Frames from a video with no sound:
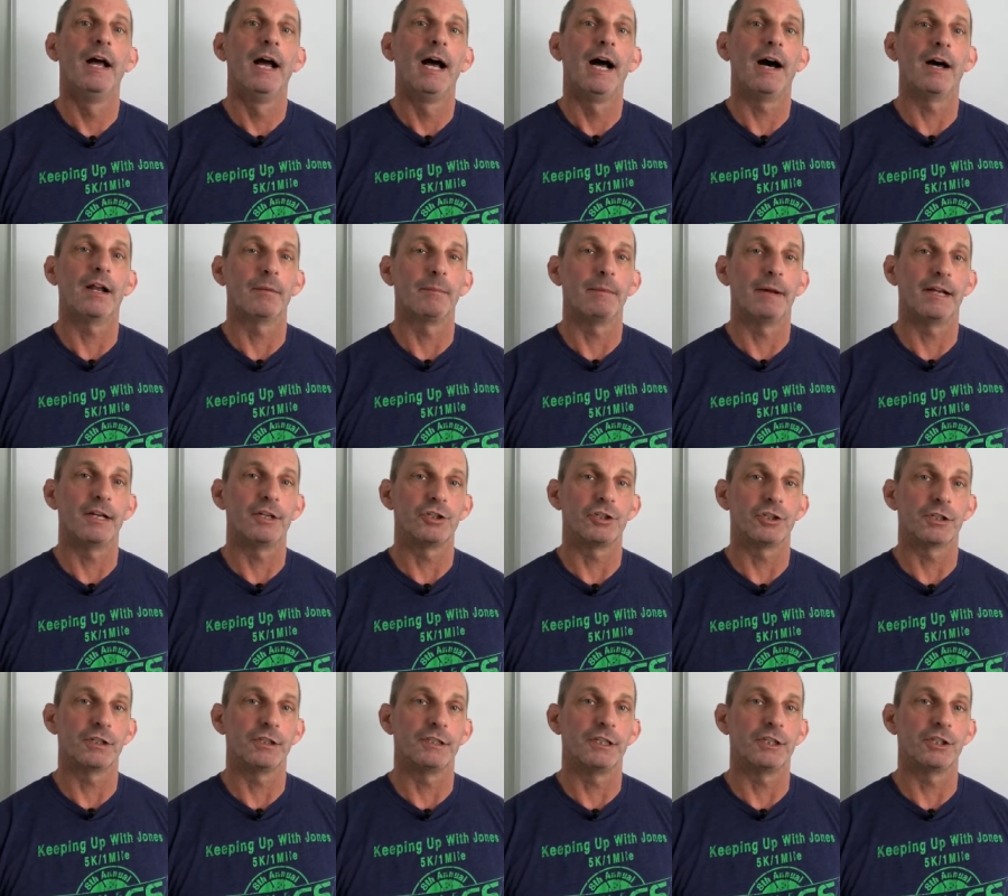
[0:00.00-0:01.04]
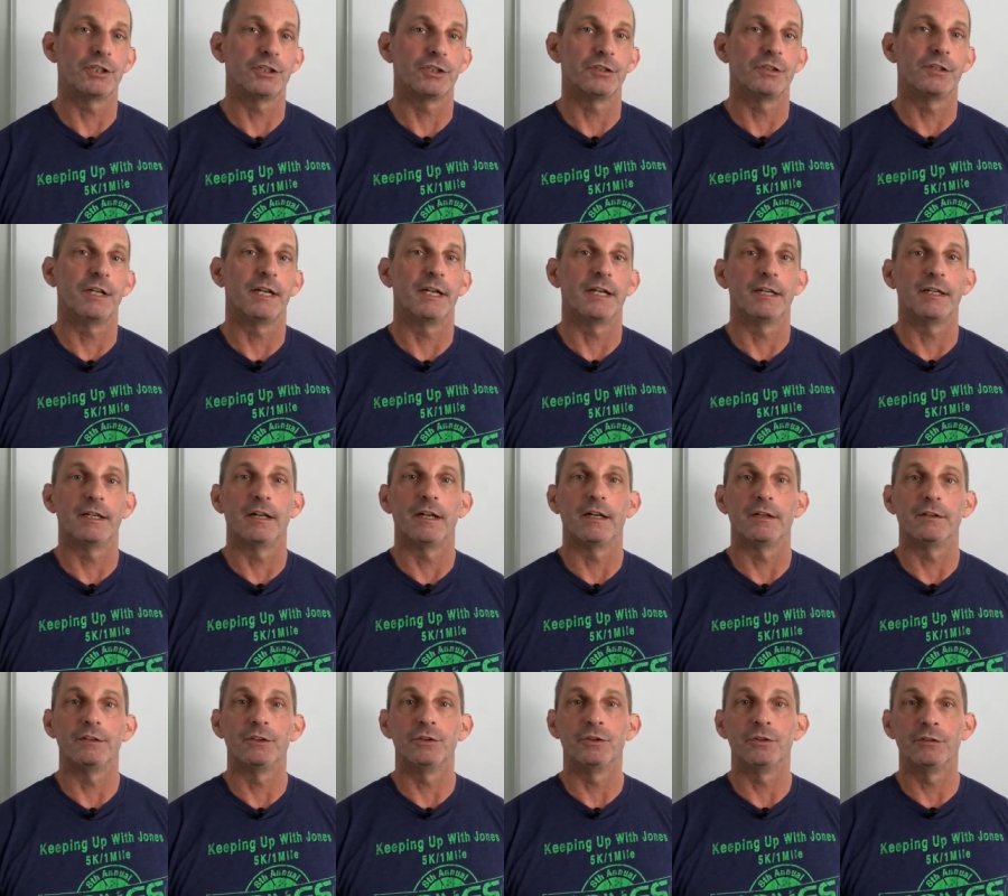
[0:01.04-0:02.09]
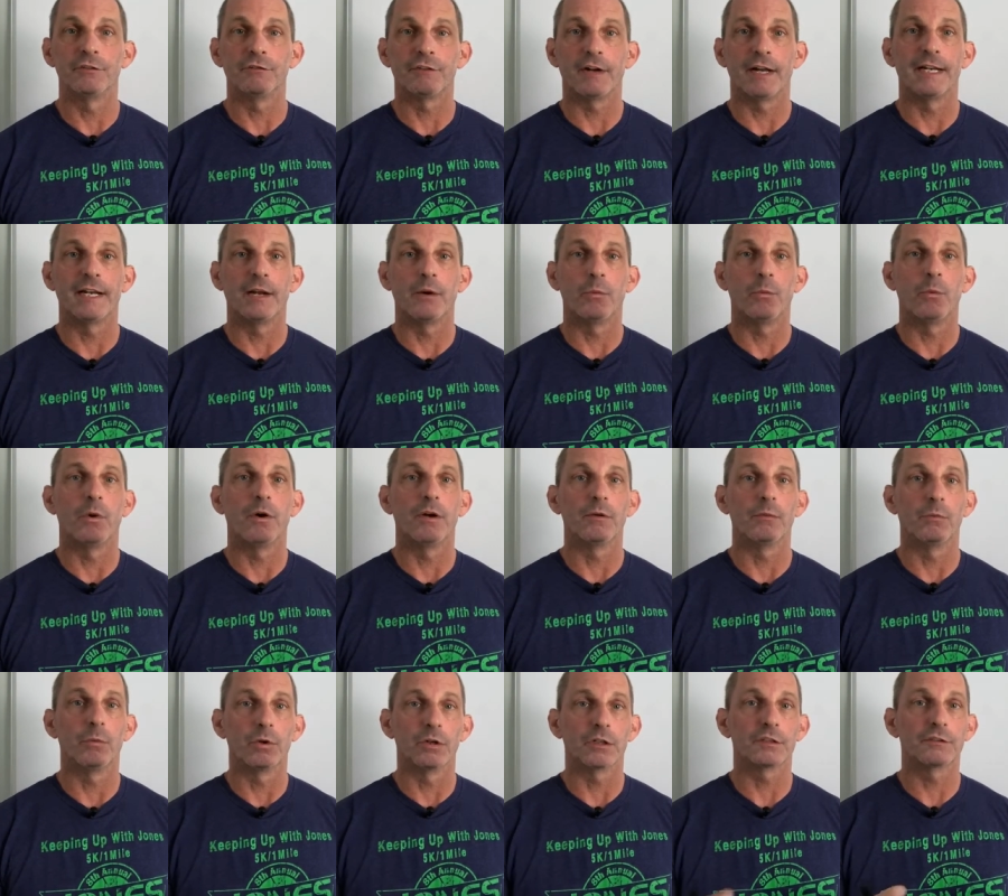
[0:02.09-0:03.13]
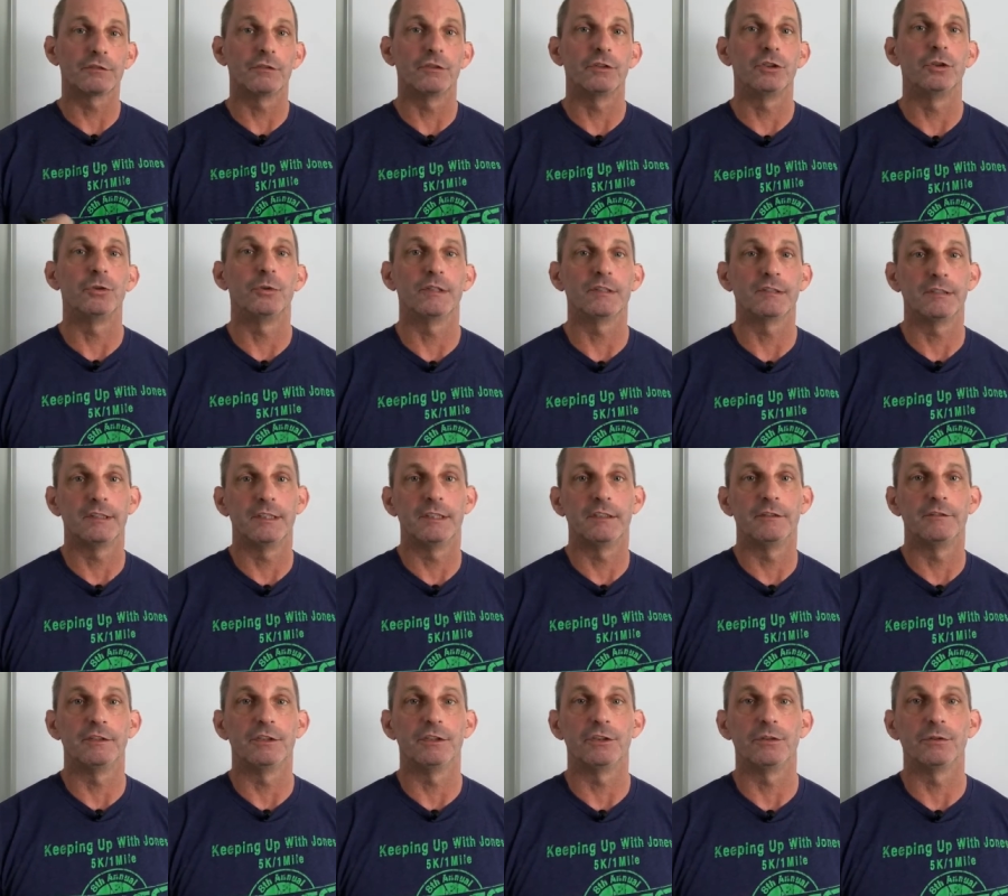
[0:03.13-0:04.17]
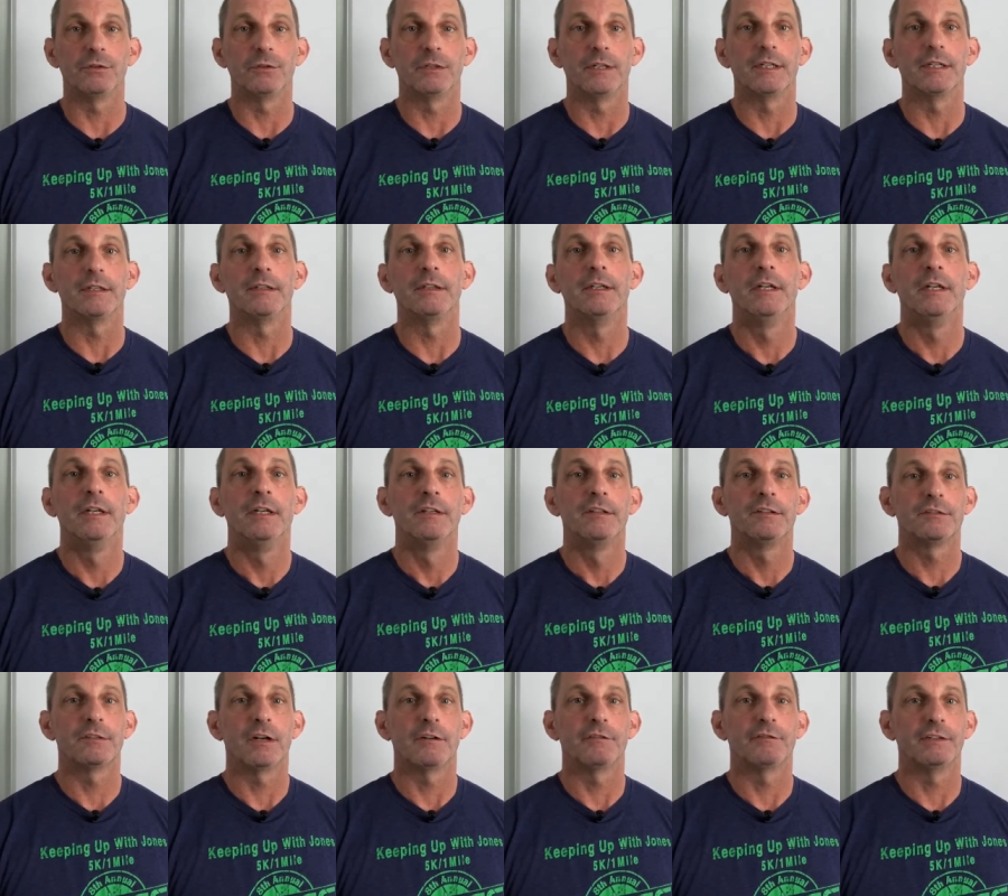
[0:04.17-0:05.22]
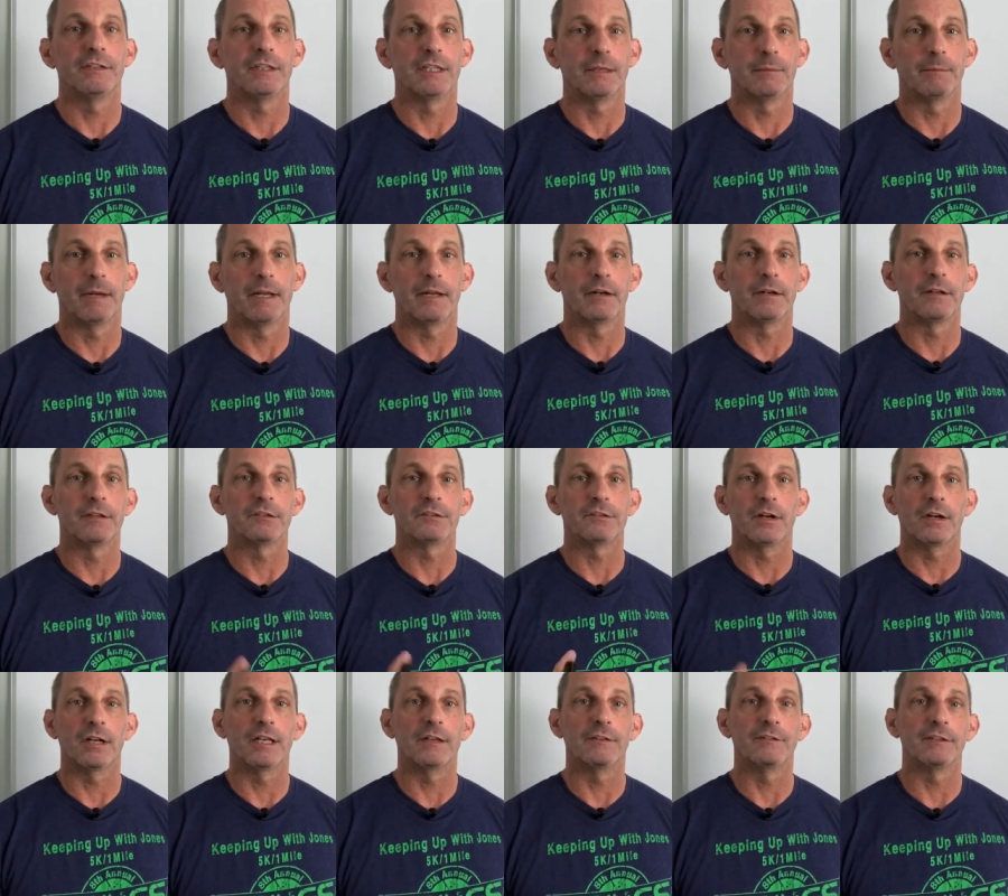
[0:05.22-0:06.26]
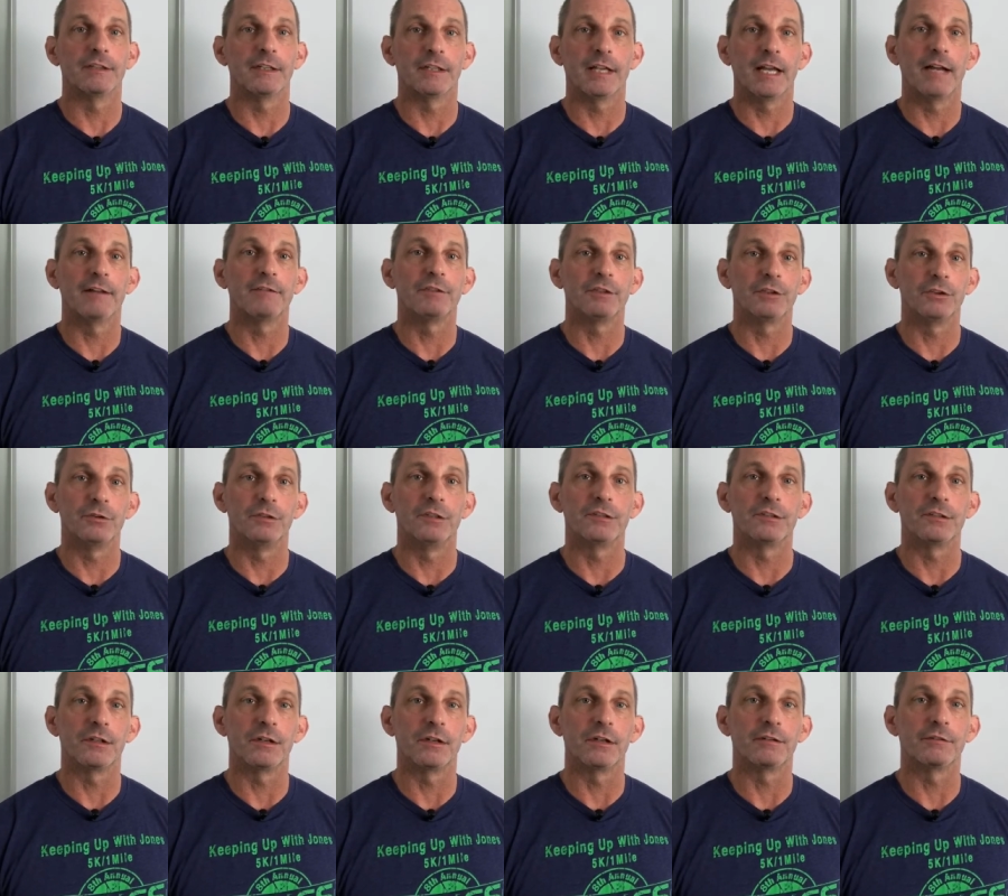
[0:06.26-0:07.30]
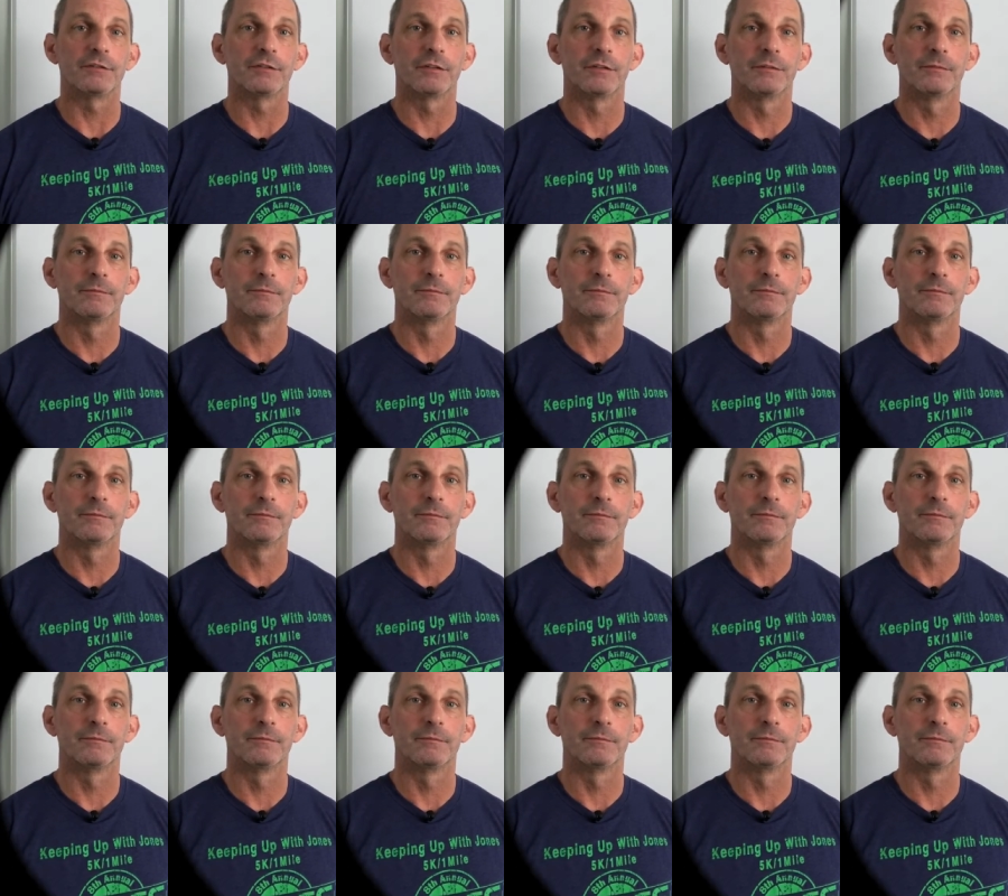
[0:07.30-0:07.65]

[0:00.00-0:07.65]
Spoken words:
how to manage your condition, and you can find out what works for you as an individual and start feeling better and start living the life that you deserve.